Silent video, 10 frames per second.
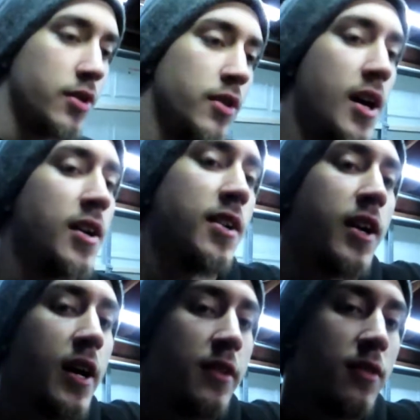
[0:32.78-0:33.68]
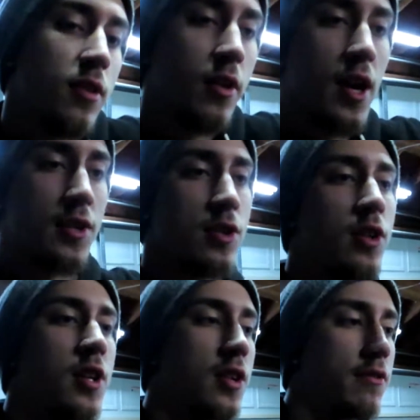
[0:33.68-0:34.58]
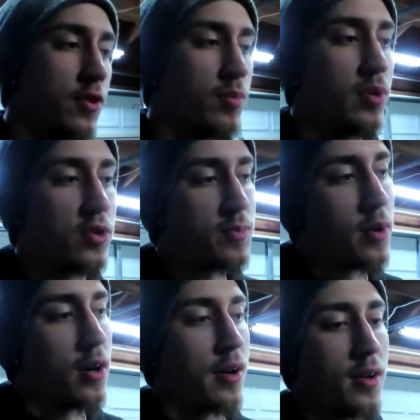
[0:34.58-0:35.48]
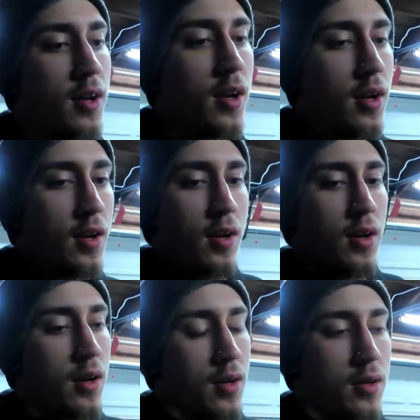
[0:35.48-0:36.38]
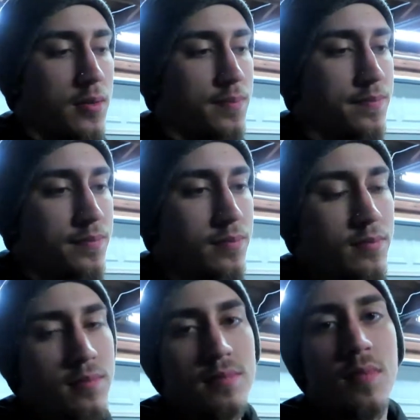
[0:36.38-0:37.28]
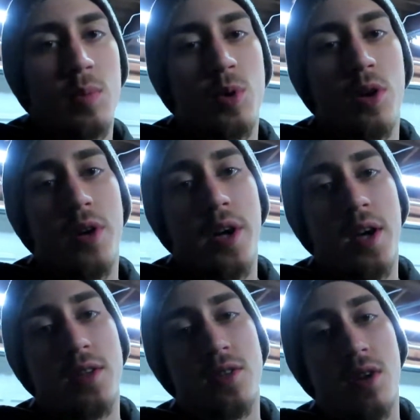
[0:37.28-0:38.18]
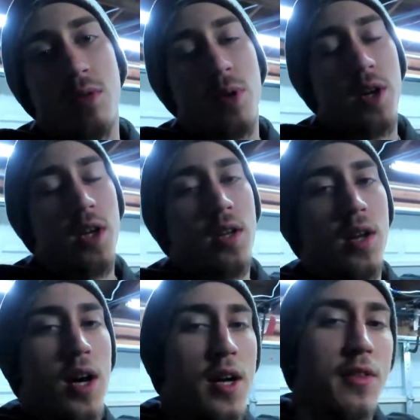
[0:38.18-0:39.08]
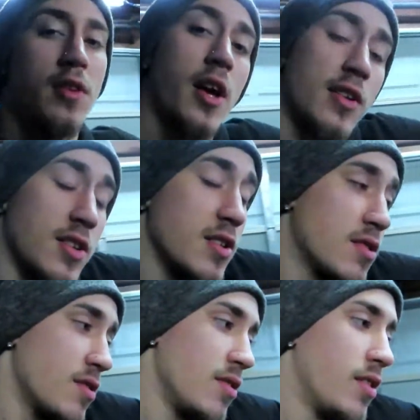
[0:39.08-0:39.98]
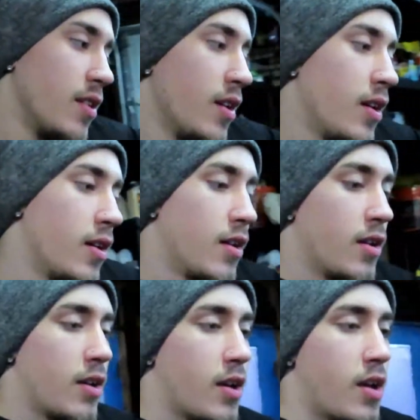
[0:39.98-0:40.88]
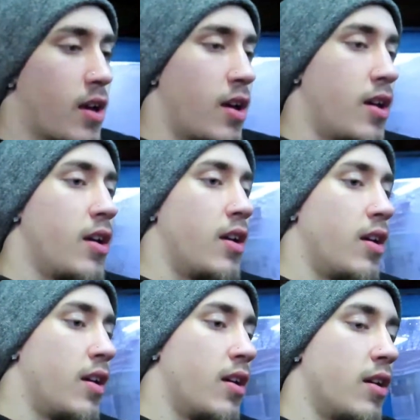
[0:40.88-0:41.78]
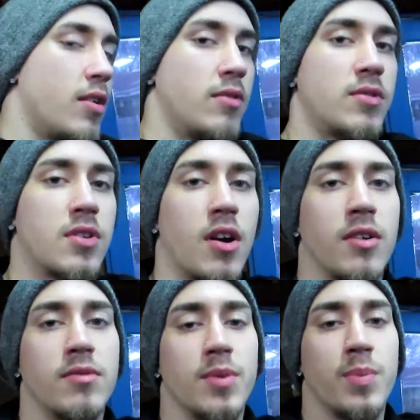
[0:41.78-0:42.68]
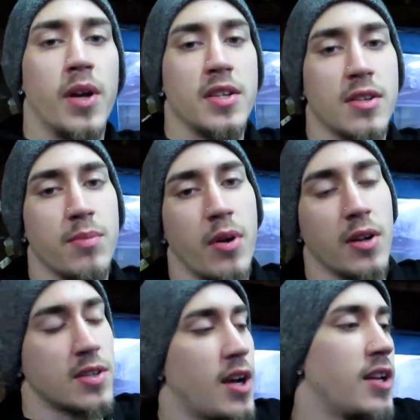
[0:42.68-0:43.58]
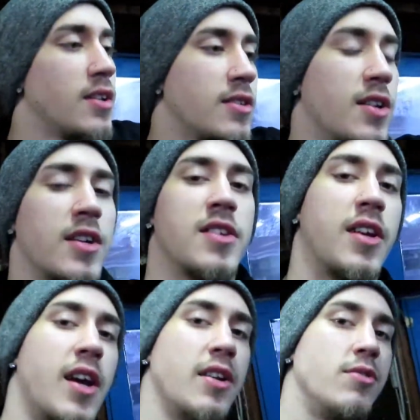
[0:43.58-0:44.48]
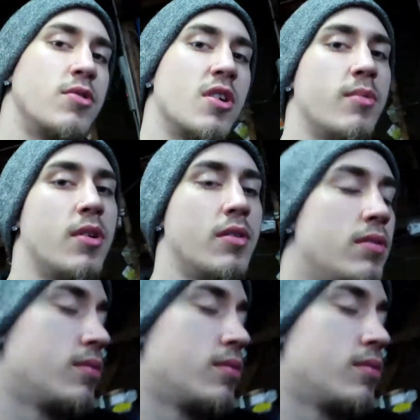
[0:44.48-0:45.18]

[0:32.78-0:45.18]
now that I got the garage clean for the most part, I'm gonna go ahead and start working on the Lexus and start replacing parts on it. Because like I said, I got a new turbo,